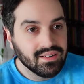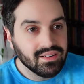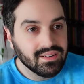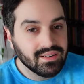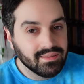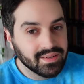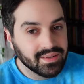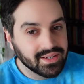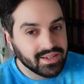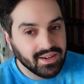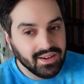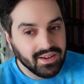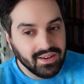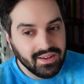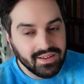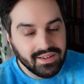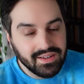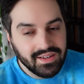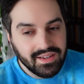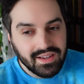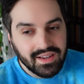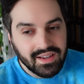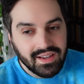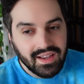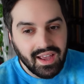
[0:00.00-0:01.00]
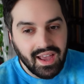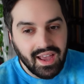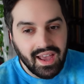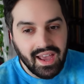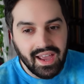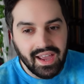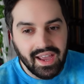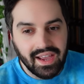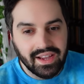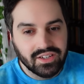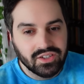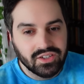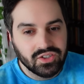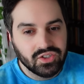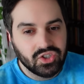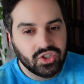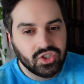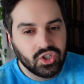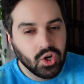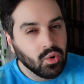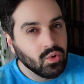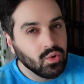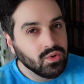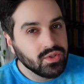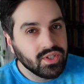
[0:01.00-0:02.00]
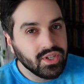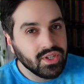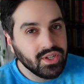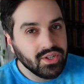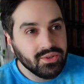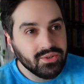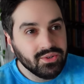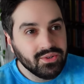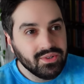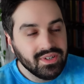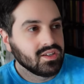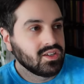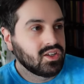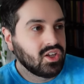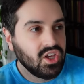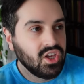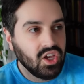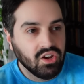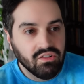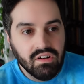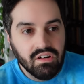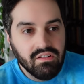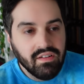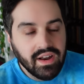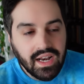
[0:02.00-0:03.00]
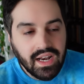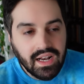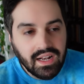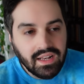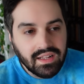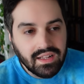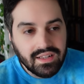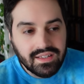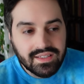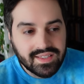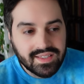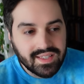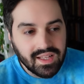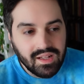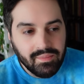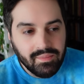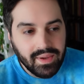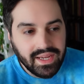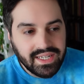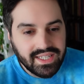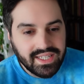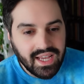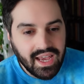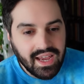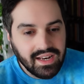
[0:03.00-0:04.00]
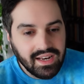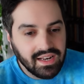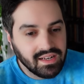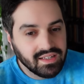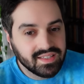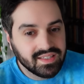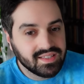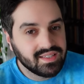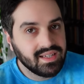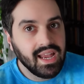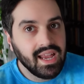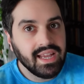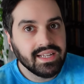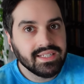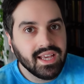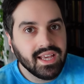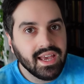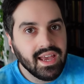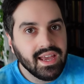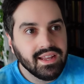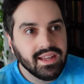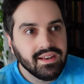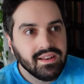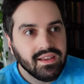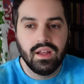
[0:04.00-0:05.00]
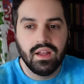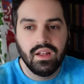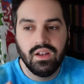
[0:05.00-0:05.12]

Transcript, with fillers: oh my god, uh, Chozu, Kuririn will, will still be dead, he'll stay dead.